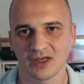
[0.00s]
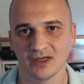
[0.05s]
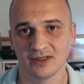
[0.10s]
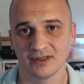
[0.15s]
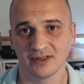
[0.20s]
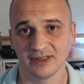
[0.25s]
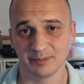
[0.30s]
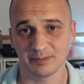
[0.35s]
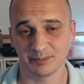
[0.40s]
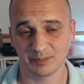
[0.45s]

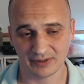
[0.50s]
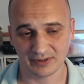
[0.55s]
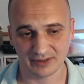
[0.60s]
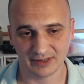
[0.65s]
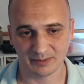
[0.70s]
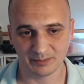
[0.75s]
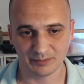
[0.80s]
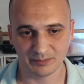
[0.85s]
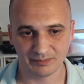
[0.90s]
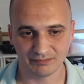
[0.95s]

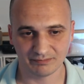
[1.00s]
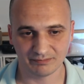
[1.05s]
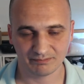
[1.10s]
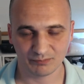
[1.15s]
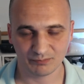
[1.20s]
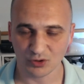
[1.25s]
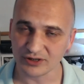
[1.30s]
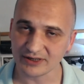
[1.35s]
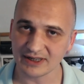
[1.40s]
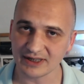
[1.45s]
the
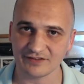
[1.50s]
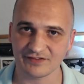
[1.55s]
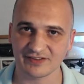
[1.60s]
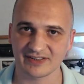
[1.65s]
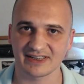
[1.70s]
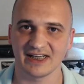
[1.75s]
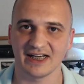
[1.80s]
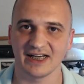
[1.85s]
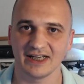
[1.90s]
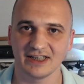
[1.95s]
positive
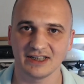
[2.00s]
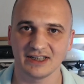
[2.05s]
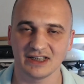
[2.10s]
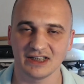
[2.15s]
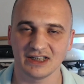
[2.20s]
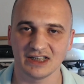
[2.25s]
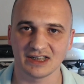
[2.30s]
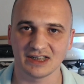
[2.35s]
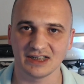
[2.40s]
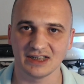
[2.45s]
side
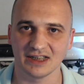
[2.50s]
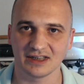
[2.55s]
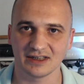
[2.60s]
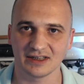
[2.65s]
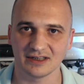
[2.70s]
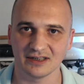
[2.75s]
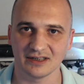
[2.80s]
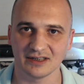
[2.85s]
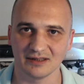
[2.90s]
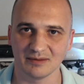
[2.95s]
is that
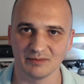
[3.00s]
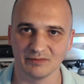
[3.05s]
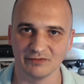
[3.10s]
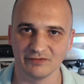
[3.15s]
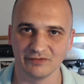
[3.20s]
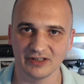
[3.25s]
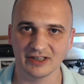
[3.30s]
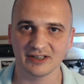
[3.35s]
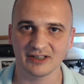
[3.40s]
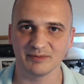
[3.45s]

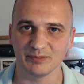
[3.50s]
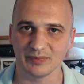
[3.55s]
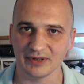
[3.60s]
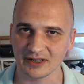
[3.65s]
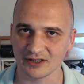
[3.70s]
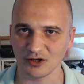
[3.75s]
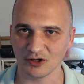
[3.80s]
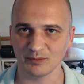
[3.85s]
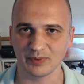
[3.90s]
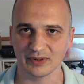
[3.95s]
very big
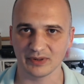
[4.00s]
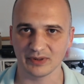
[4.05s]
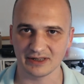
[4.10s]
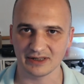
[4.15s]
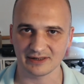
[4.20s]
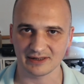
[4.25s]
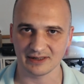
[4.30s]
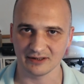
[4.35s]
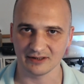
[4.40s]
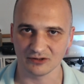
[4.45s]

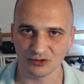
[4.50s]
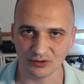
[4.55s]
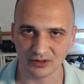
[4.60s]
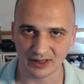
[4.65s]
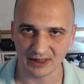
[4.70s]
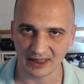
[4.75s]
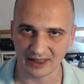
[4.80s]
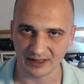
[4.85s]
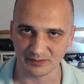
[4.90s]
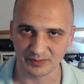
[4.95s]
companies like Google,
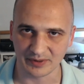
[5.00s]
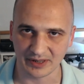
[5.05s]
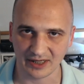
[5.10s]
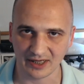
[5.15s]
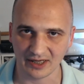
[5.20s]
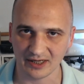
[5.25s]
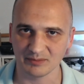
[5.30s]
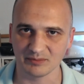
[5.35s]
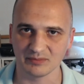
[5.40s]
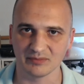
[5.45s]

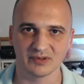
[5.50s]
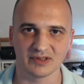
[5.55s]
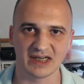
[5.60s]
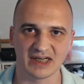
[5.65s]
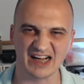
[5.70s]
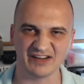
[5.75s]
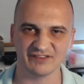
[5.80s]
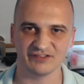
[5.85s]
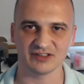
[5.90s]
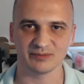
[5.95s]
IBM,
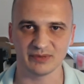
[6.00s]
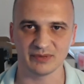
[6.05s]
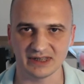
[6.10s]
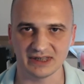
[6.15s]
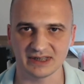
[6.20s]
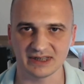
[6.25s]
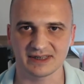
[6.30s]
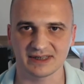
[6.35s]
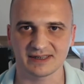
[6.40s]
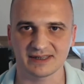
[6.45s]

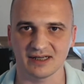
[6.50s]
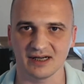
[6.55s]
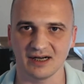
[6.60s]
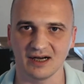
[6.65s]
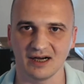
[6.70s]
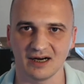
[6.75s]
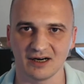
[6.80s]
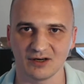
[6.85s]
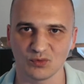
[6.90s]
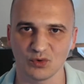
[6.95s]
governments
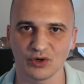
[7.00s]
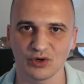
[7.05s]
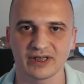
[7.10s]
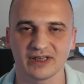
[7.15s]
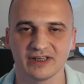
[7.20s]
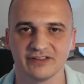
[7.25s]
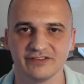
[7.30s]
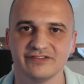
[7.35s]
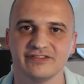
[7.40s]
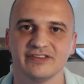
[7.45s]
are
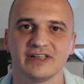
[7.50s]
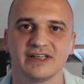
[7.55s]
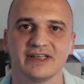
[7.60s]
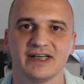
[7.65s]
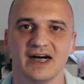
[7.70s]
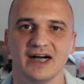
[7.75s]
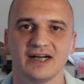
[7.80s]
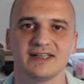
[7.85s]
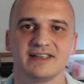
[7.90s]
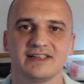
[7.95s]
working very
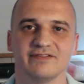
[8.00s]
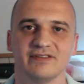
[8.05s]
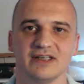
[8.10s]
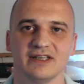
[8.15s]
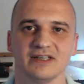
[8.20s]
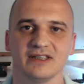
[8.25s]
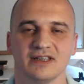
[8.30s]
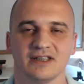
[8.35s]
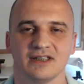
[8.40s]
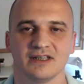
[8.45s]

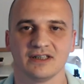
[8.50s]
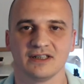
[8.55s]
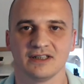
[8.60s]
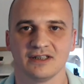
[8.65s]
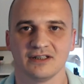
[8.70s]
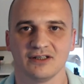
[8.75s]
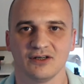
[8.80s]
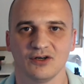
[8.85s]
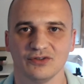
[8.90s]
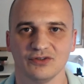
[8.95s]
actively
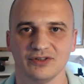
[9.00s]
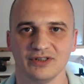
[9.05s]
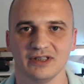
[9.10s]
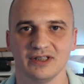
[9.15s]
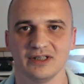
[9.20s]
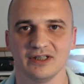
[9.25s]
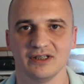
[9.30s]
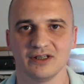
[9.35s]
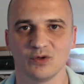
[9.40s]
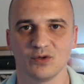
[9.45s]
on
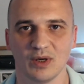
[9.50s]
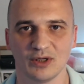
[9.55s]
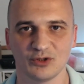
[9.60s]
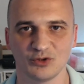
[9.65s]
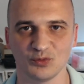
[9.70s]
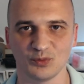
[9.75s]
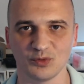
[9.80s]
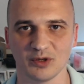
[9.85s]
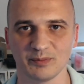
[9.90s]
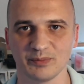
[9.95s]

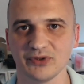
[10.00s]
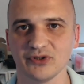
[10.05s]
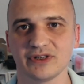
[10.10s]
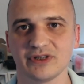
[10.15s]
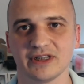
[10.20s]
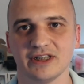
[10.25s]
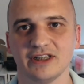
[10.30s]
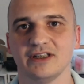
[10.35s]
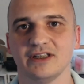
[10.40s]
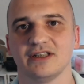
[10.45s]
quantum
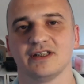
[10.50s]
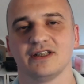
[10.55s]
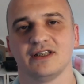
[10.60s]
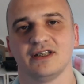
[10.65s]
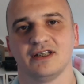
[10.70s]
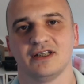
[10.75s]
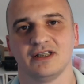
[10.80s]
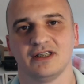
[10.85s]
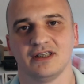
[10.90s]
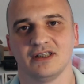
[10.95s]
computing
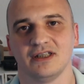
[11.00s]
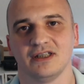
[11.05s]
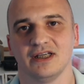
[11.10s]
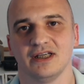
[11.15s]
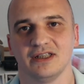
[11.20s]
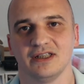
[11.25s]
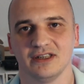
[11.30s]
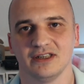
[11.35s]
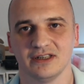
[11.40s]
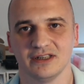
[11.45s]

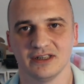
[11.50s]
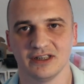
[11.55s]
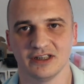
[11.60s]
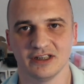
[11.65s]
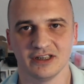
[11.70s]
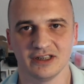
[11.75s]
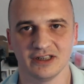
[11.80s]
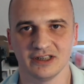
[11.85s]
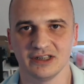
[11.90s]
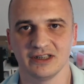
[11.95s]
and
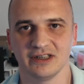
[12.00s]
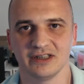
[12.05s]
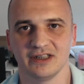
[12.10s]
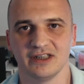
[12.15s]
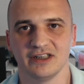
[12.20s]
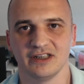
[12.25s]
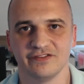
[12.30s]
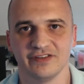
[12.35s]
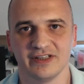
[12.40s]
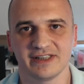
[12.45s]

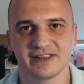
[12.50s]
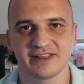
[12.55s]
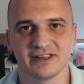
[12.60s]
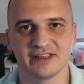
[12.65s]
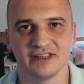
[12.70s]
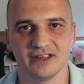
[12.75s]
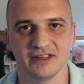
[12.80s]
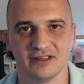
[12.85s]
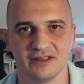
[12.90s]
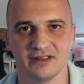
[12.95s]

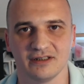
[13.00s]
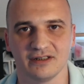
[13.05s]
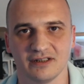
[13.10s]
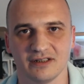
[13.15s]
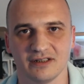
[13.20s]
investing